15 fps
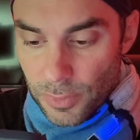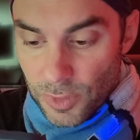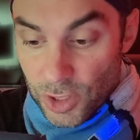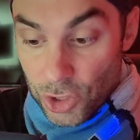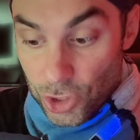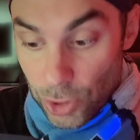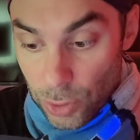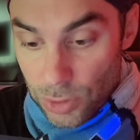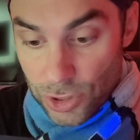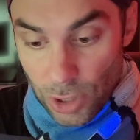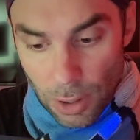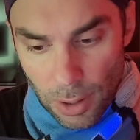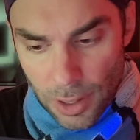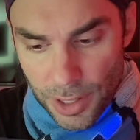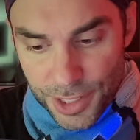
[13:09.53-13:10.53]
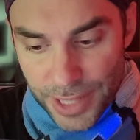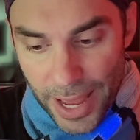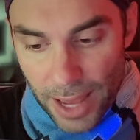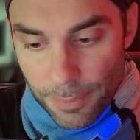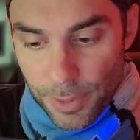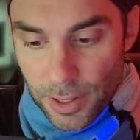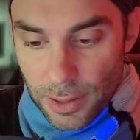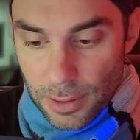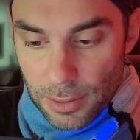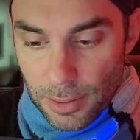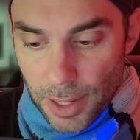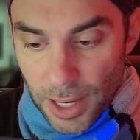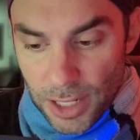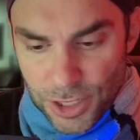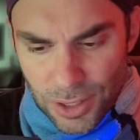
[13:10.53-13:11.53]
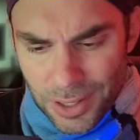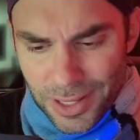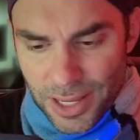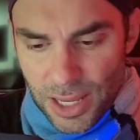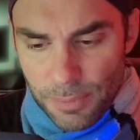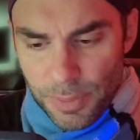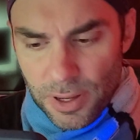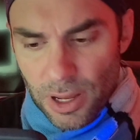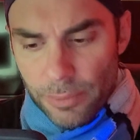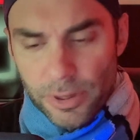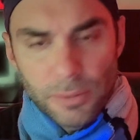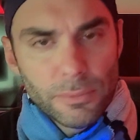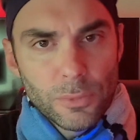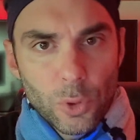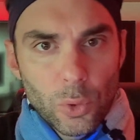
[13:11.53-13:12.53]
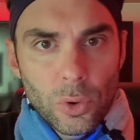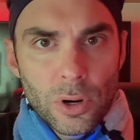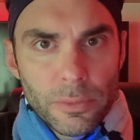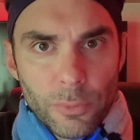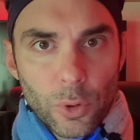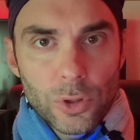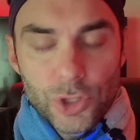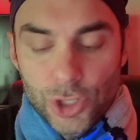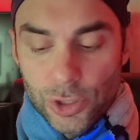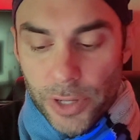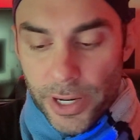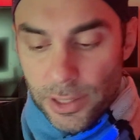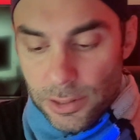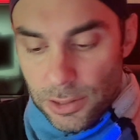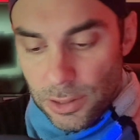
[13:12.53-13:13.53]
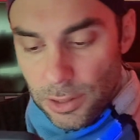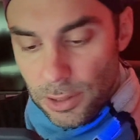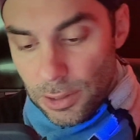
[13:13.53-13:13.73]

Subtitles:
The students aren't as happy, and it's going to keep becoming more and more strict.